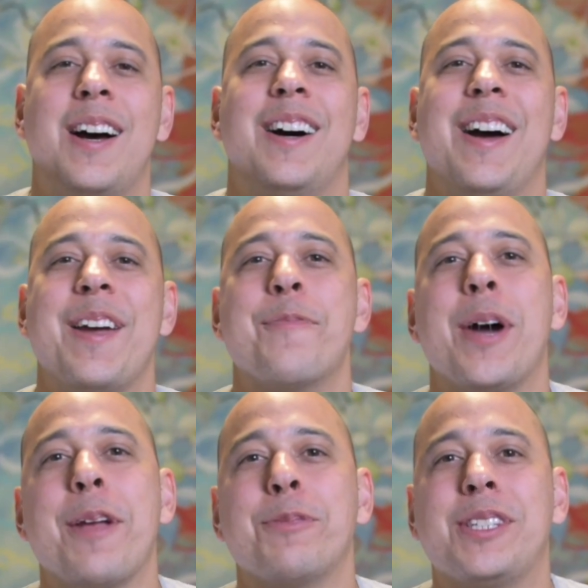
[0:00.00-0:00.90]
Hi, my
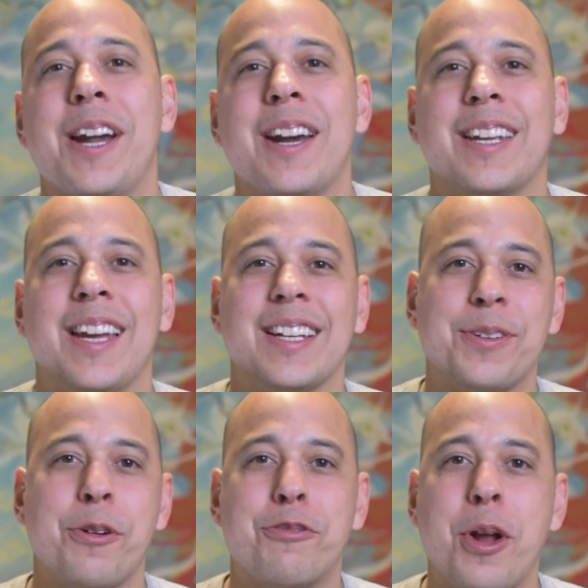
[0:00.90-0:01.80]
name is Derrick Hicks.
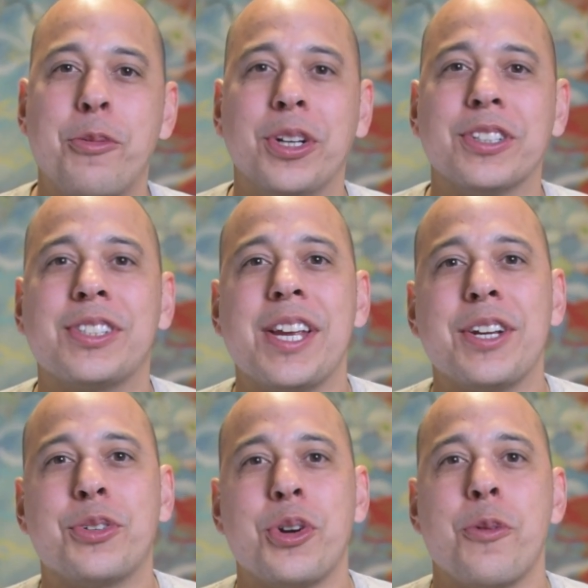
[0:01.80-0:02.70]
I'm with Red Real
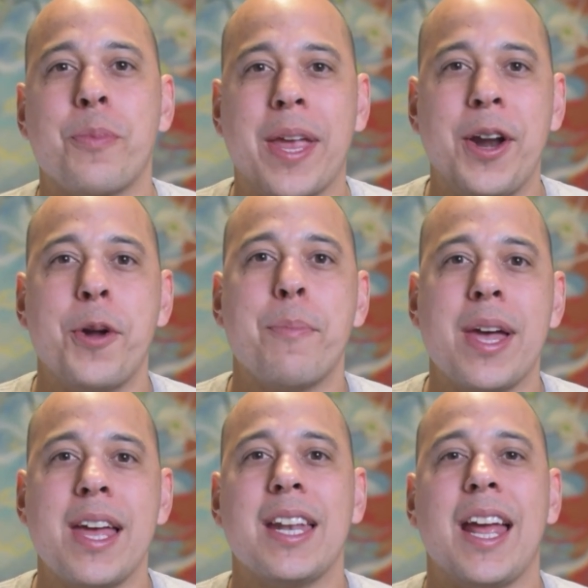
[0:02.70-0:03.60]
Estate Group here in
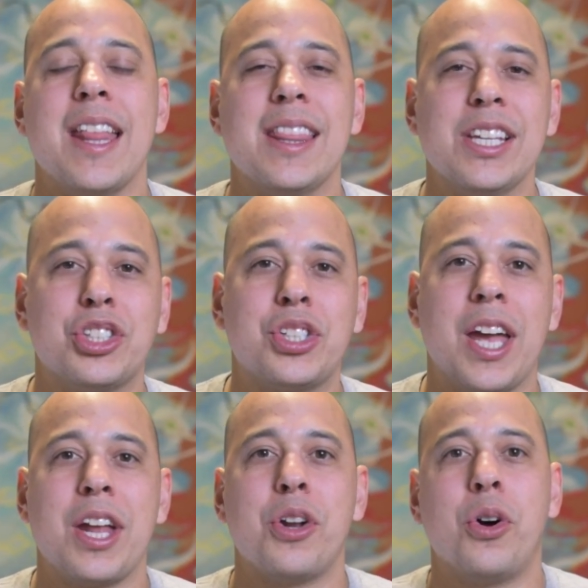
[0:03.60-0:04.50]
Bend, and this
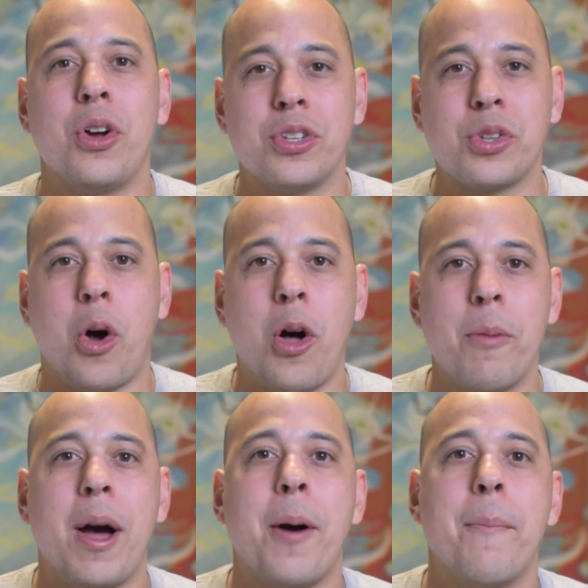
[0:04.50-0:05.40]
channel is all
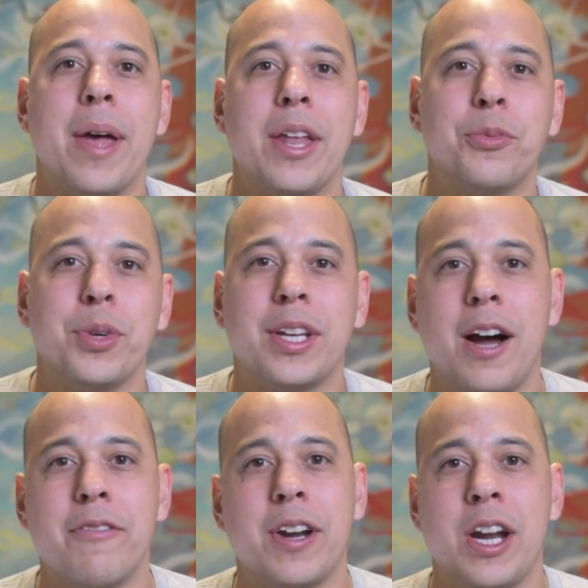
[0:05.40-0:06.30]
about Bend. We
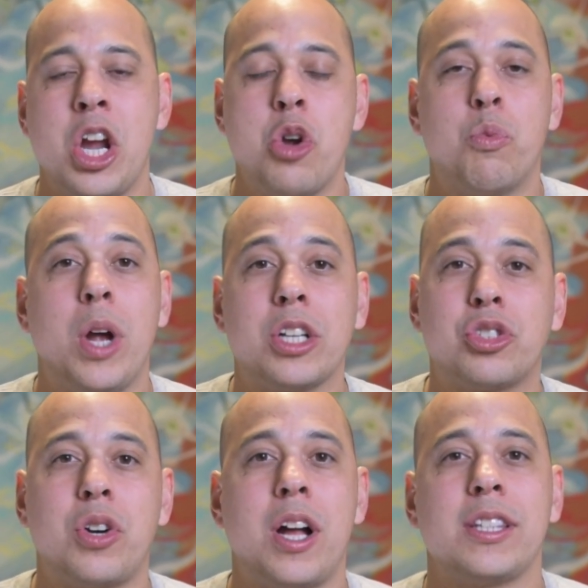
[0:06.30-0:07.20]
cover
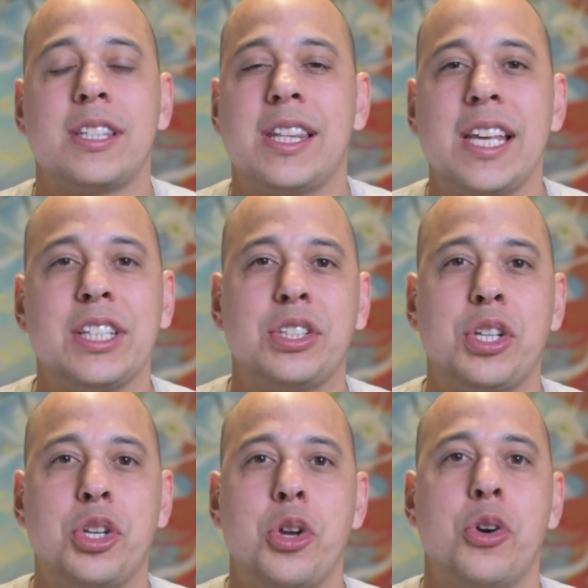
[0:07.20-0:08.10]
restaurants, things to
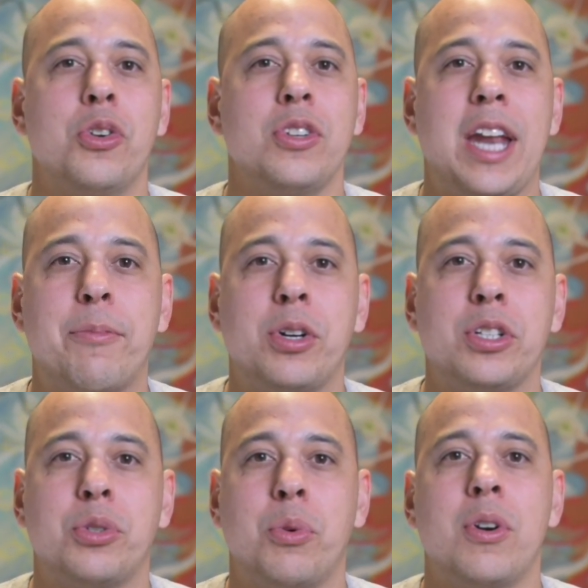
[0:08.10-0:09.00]
do,
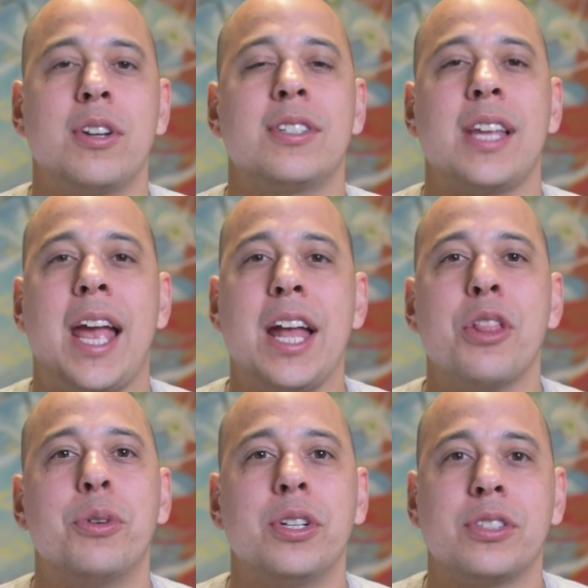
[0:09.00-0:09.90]
neighborhood tours,
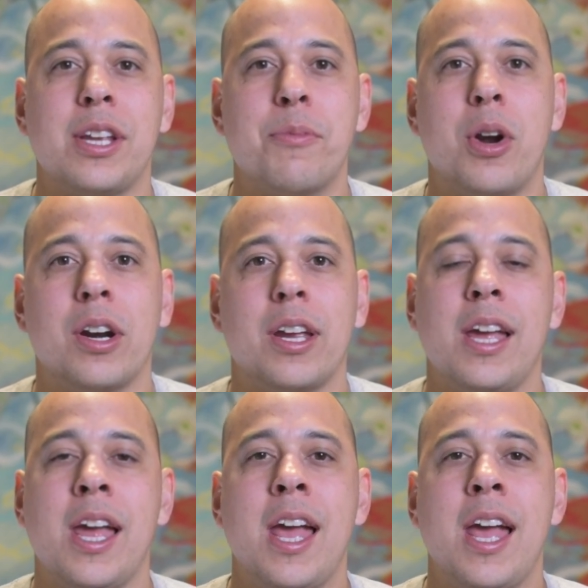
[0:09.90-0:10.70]
and the real estate market.